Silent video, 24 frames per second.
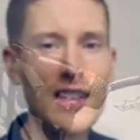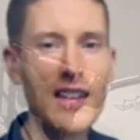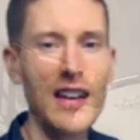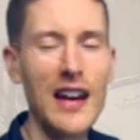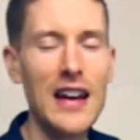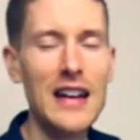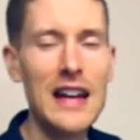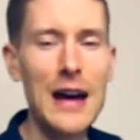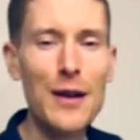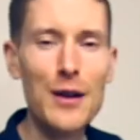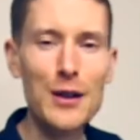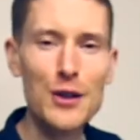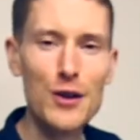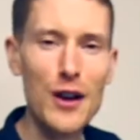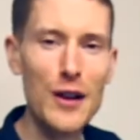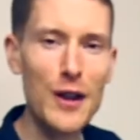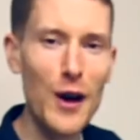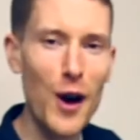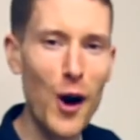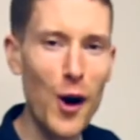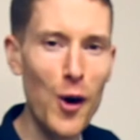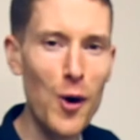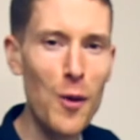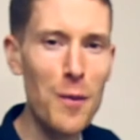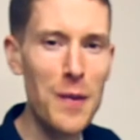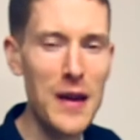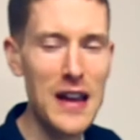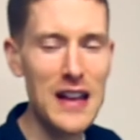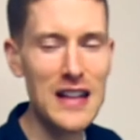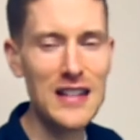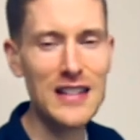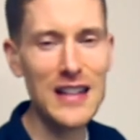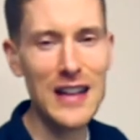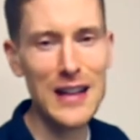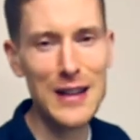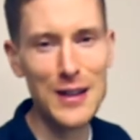And now we'll try the whole
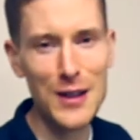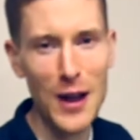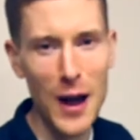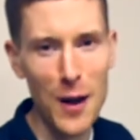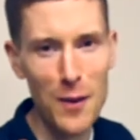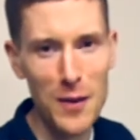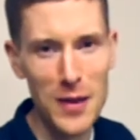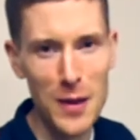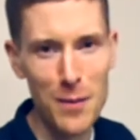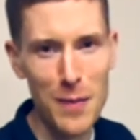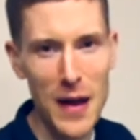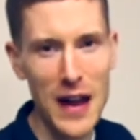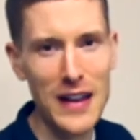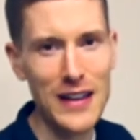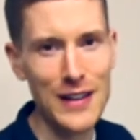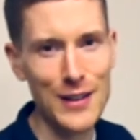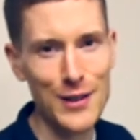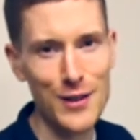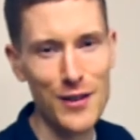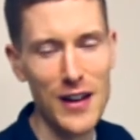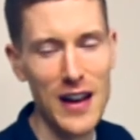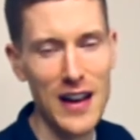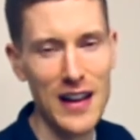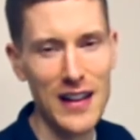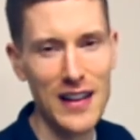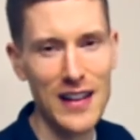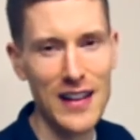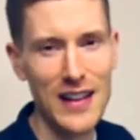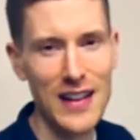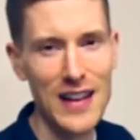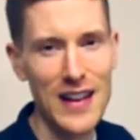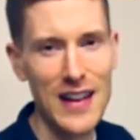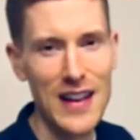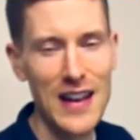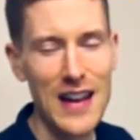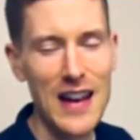piece in time with the backing track.
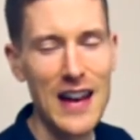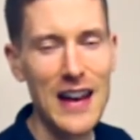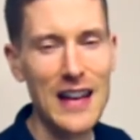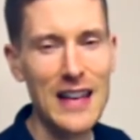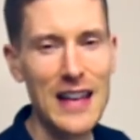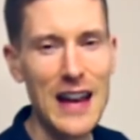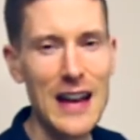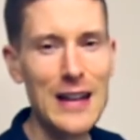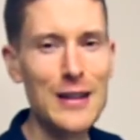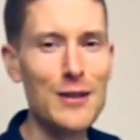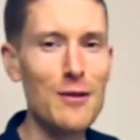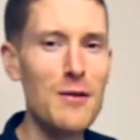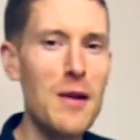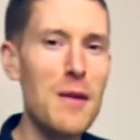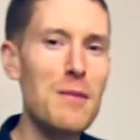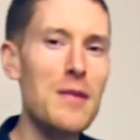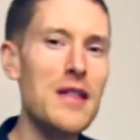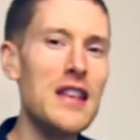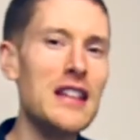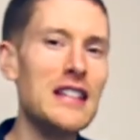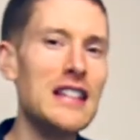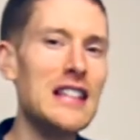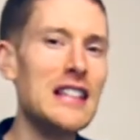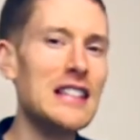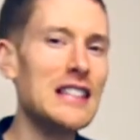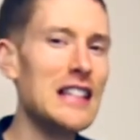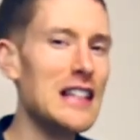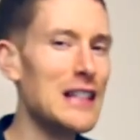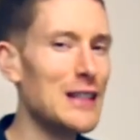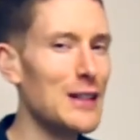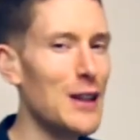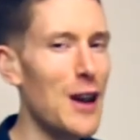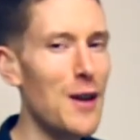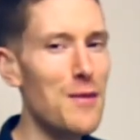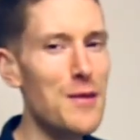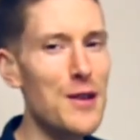Okay, so remember this is
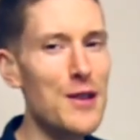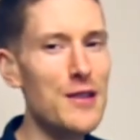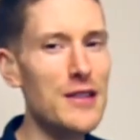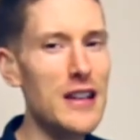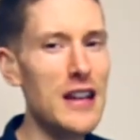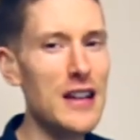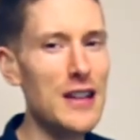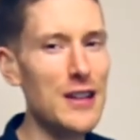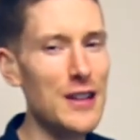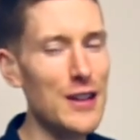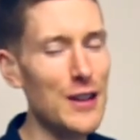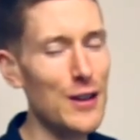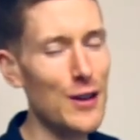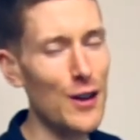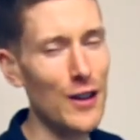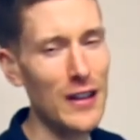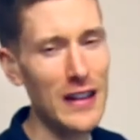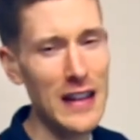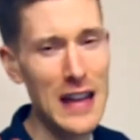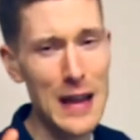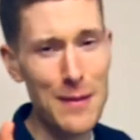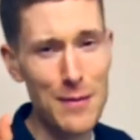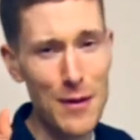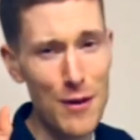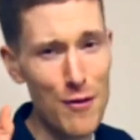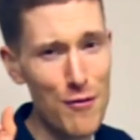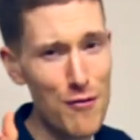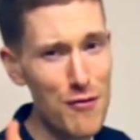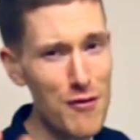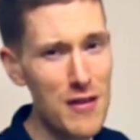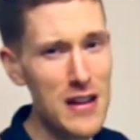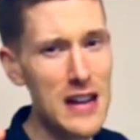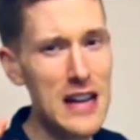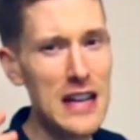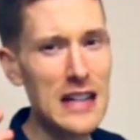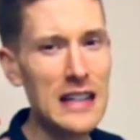disco music, so you've got to keep it
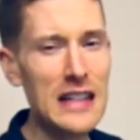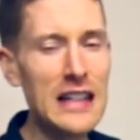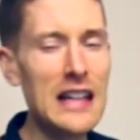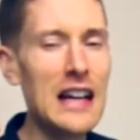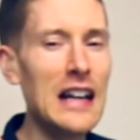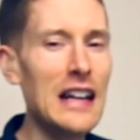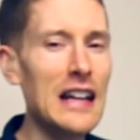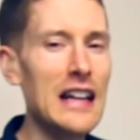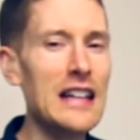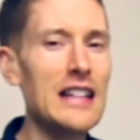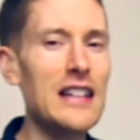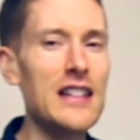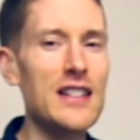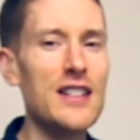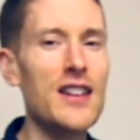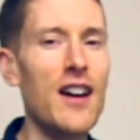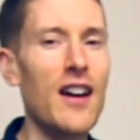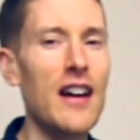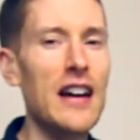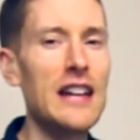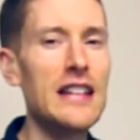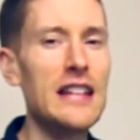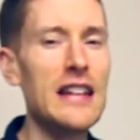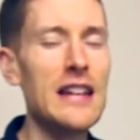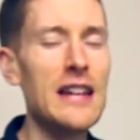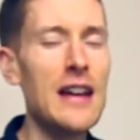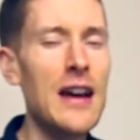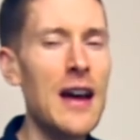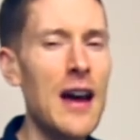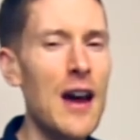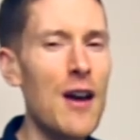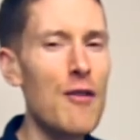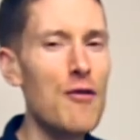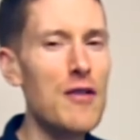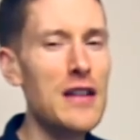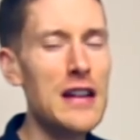really clean and tidy.
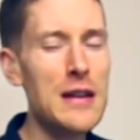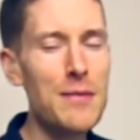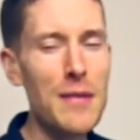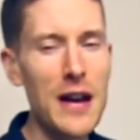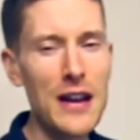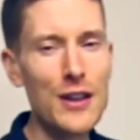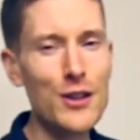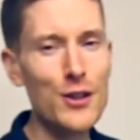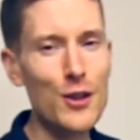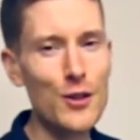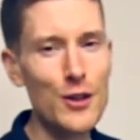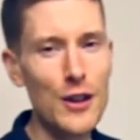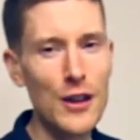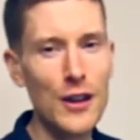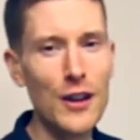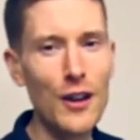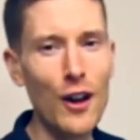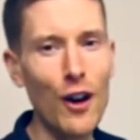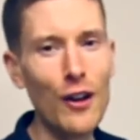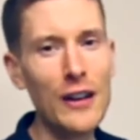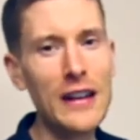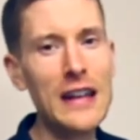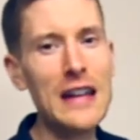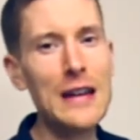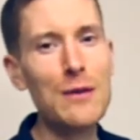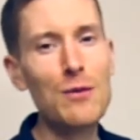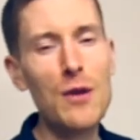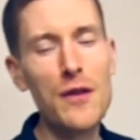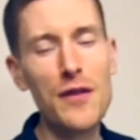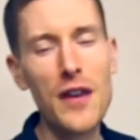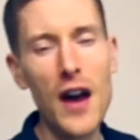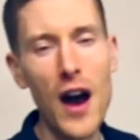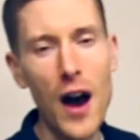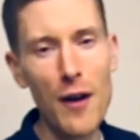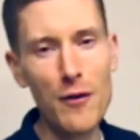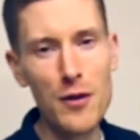Really make sure you lock in with
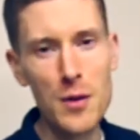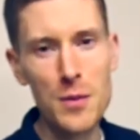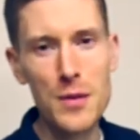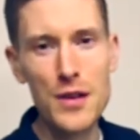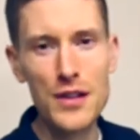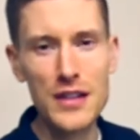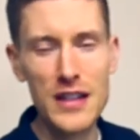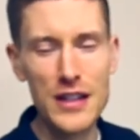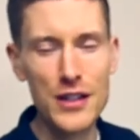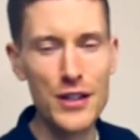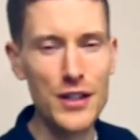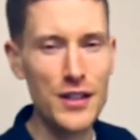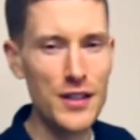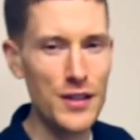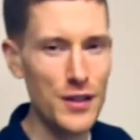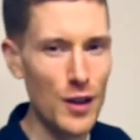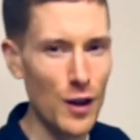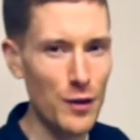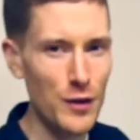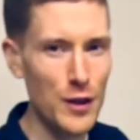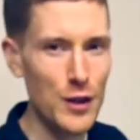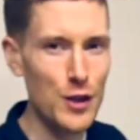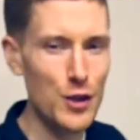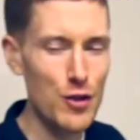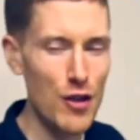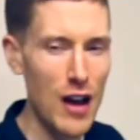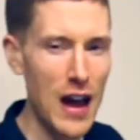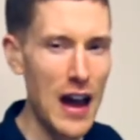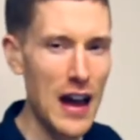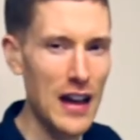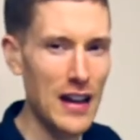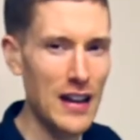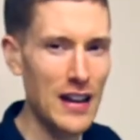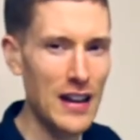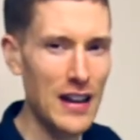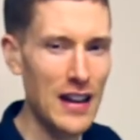the other musicians on the
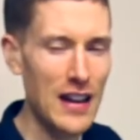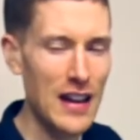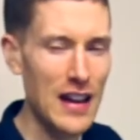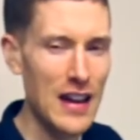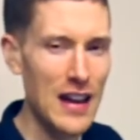track.